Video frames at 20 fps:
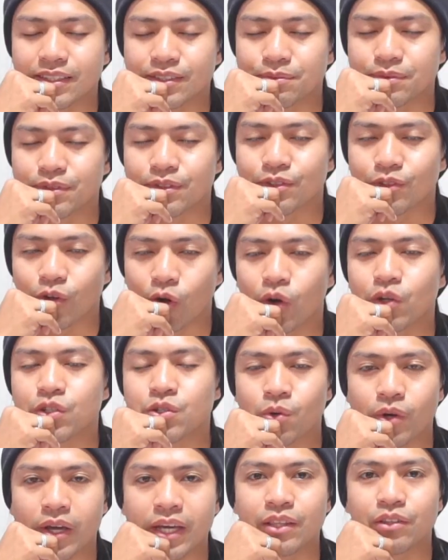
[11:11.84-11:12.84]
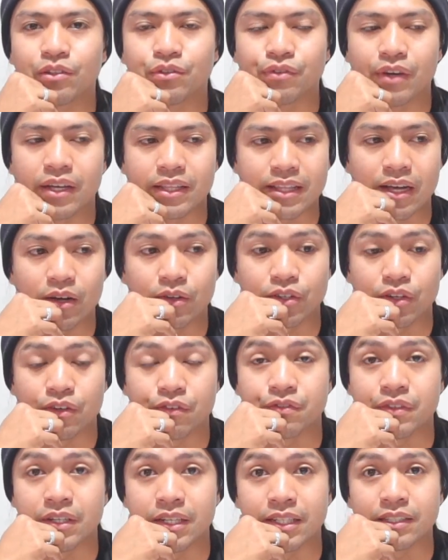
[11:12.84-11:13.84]
It's okay to vent out your
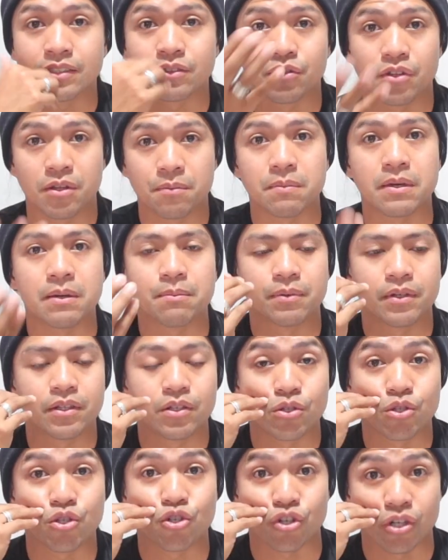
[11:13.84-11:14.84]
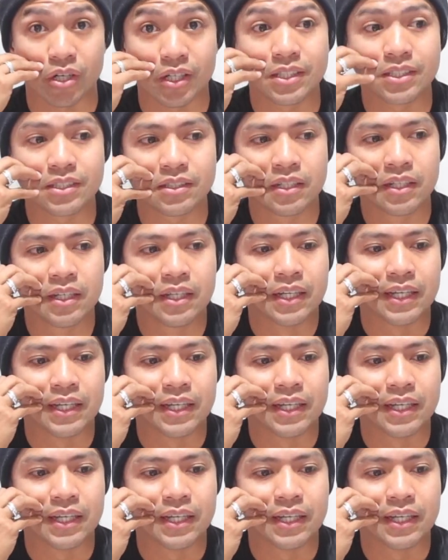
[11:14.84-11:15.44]
feelings to the people you trust.